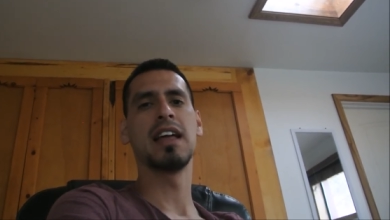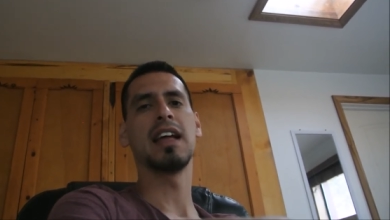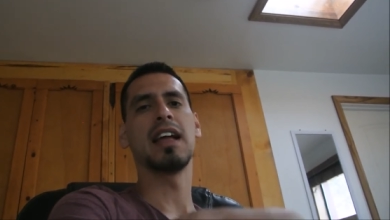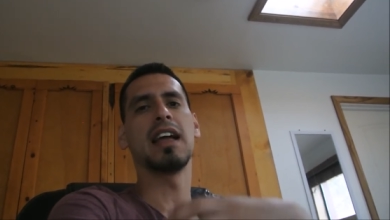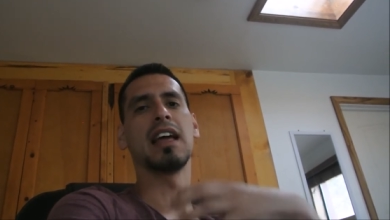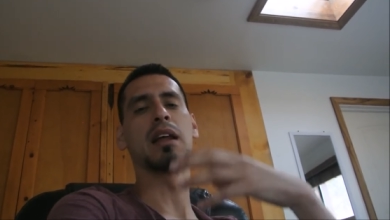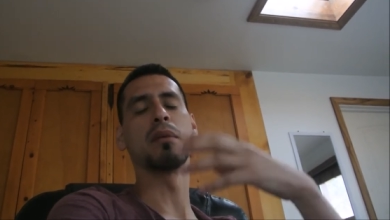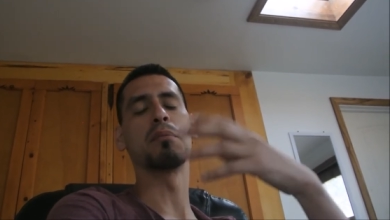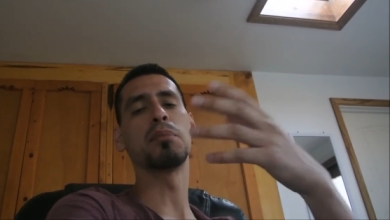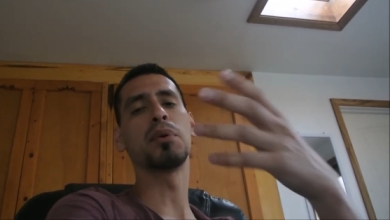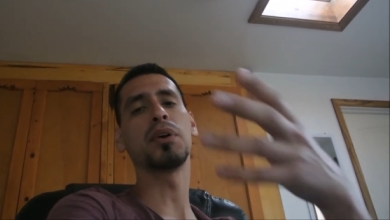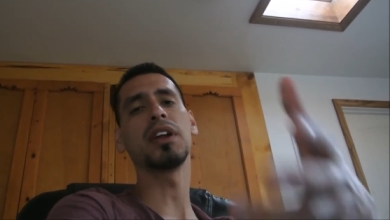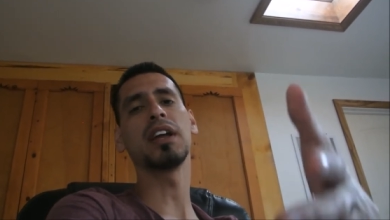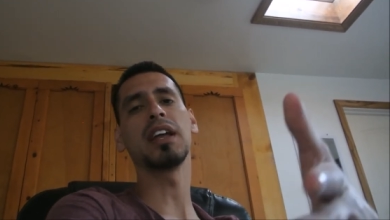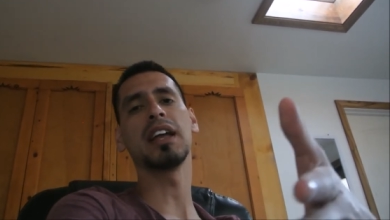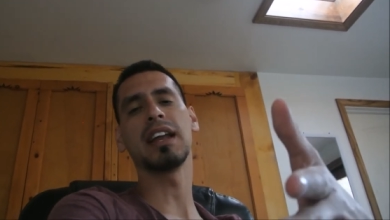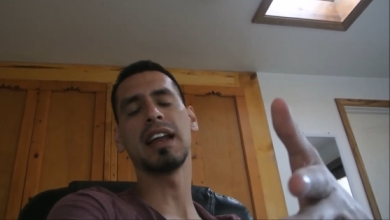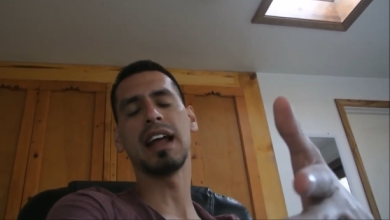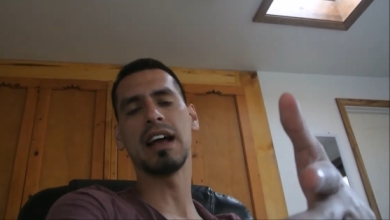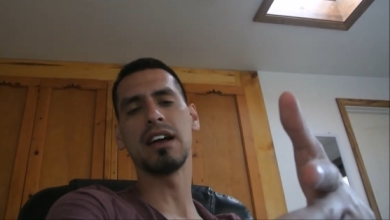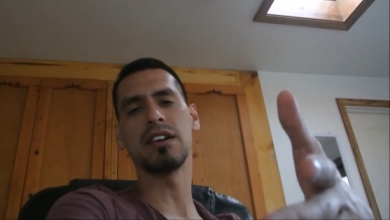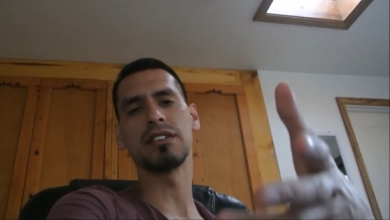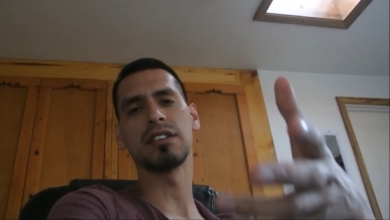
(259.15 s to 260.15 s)
And I'm putting
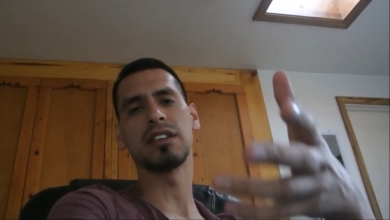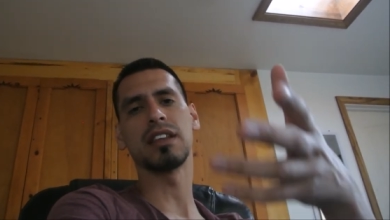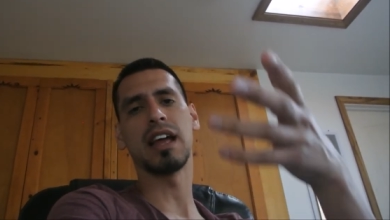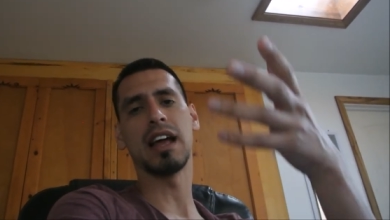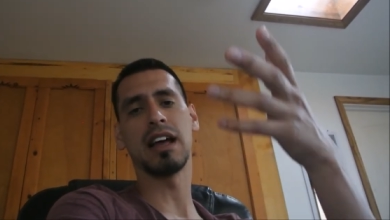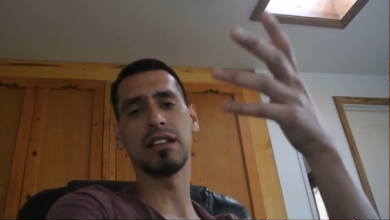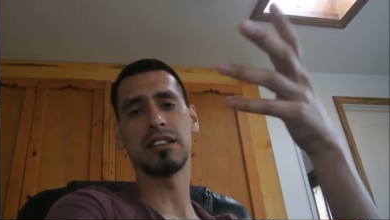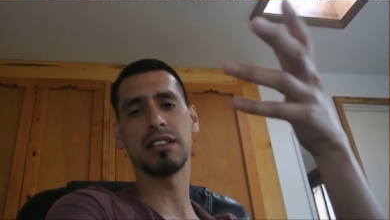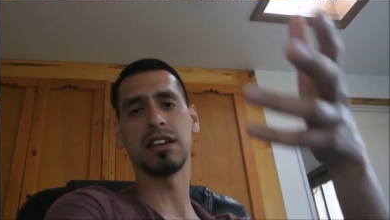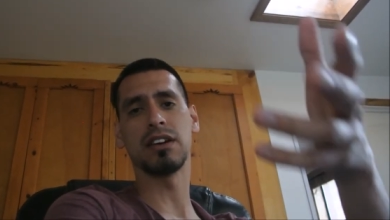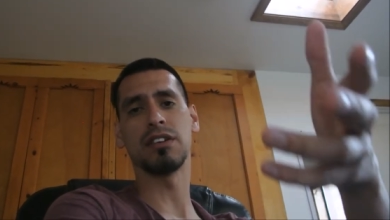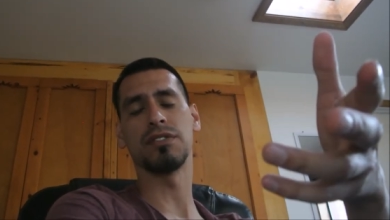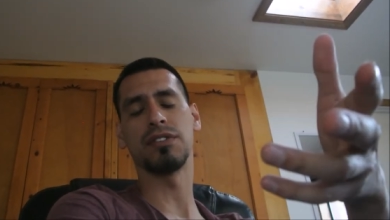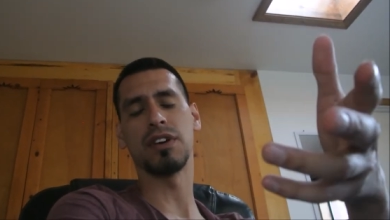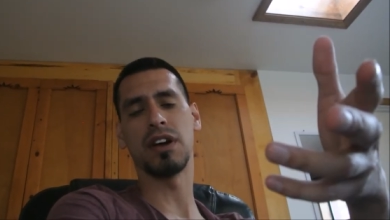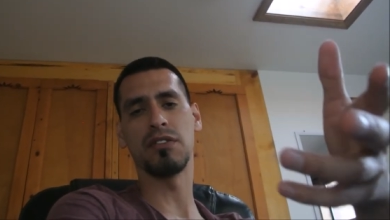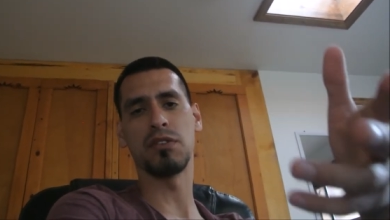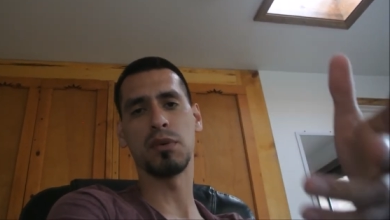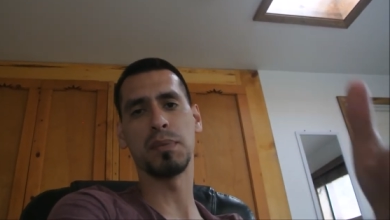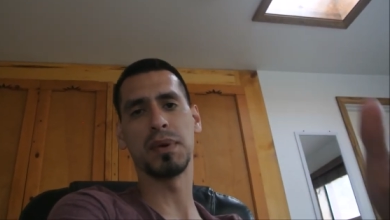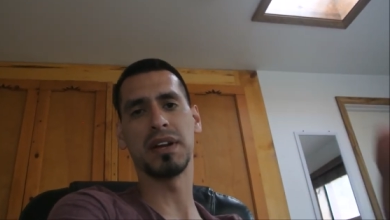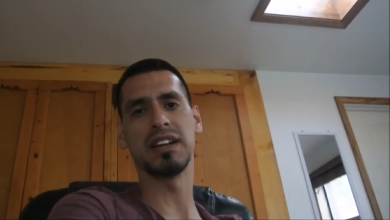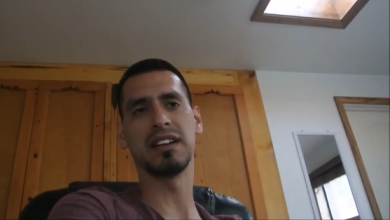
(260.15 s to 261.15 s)
it out out there for
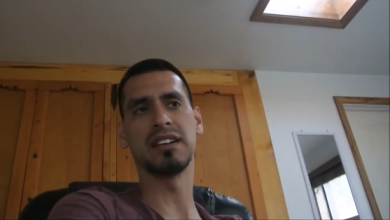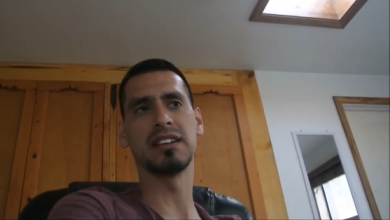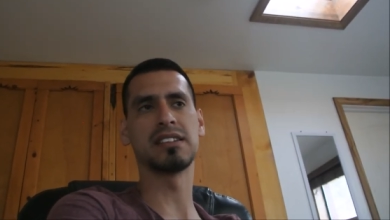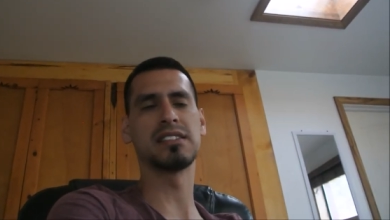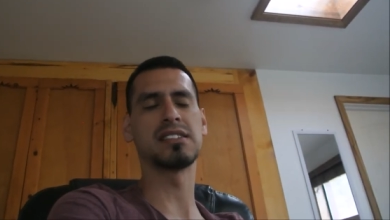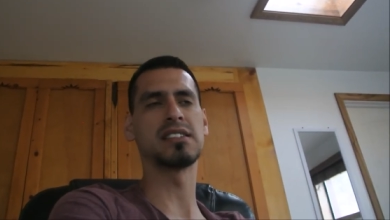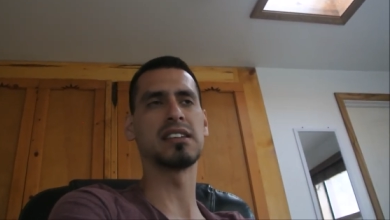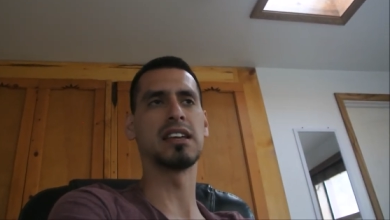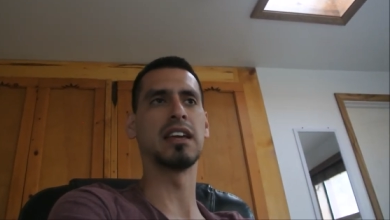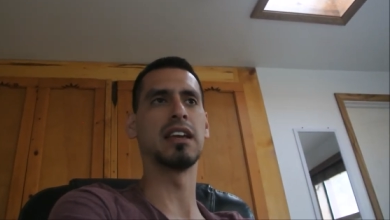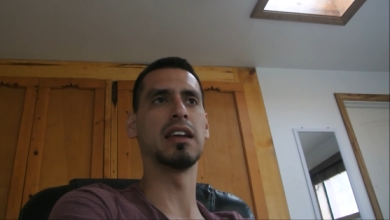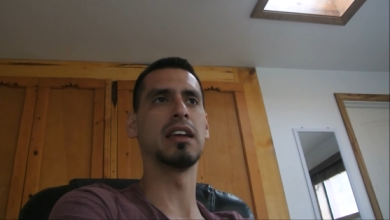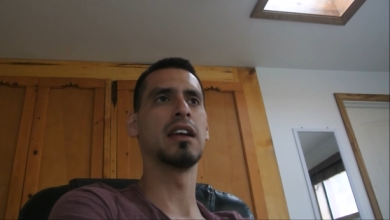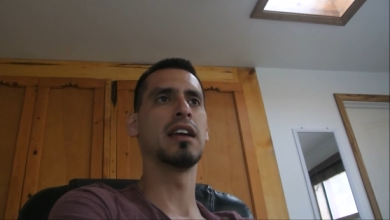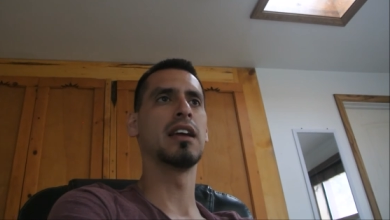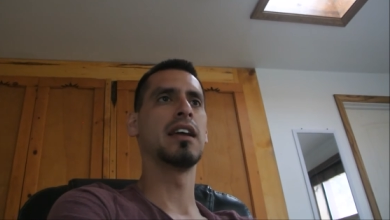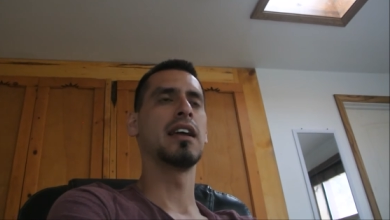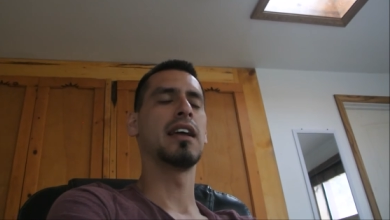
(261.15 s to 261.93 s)
everybody to see